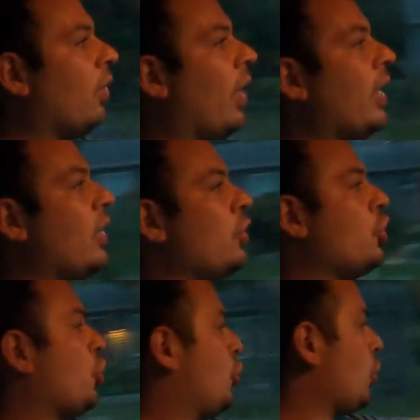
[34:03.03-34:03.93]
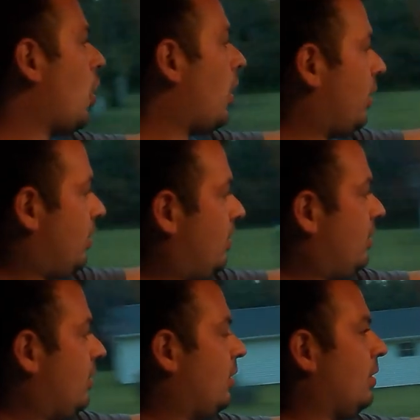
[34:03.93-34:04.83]
like you just saw,
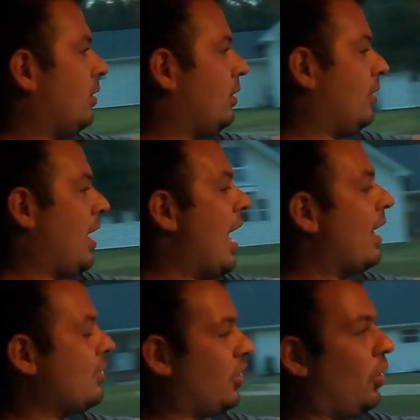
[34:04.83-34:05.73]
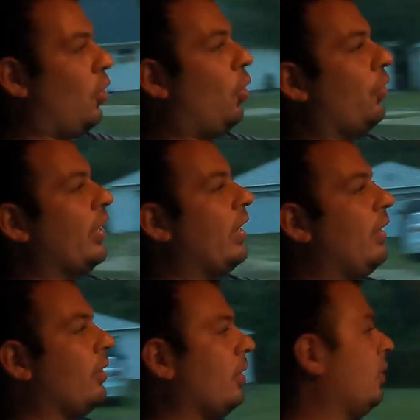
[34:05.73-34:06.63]
and it's going to hold the gear